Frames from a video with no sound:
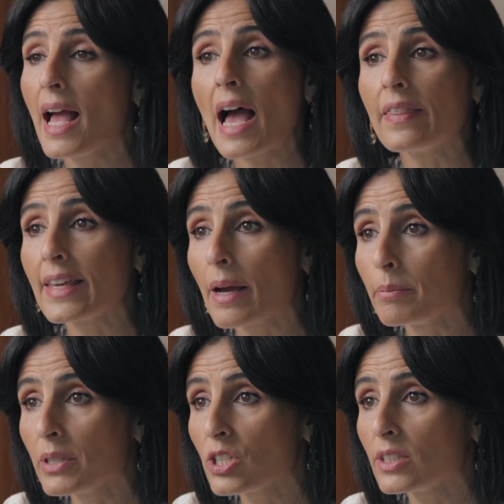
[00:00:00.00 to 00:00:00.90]
and the
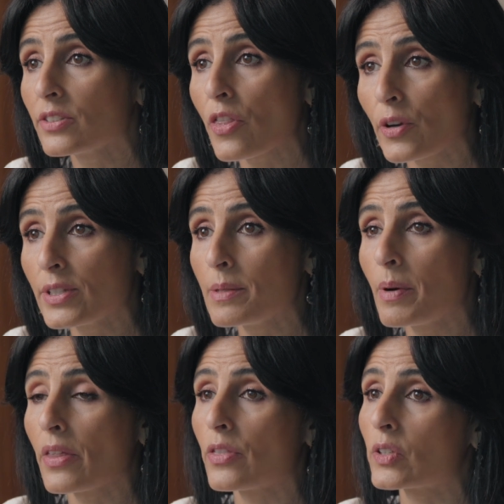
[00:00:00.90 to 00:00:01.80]
ambitious 30
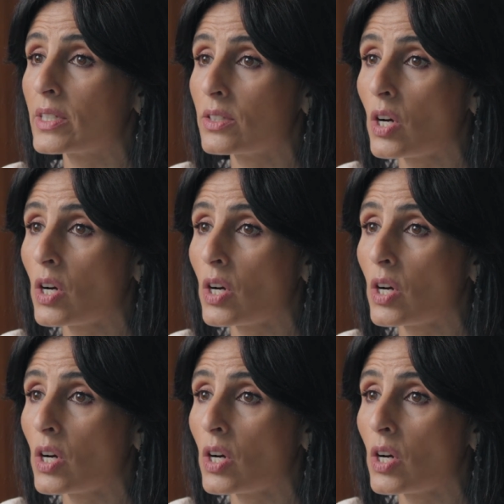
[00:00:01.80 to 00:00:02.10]
by 30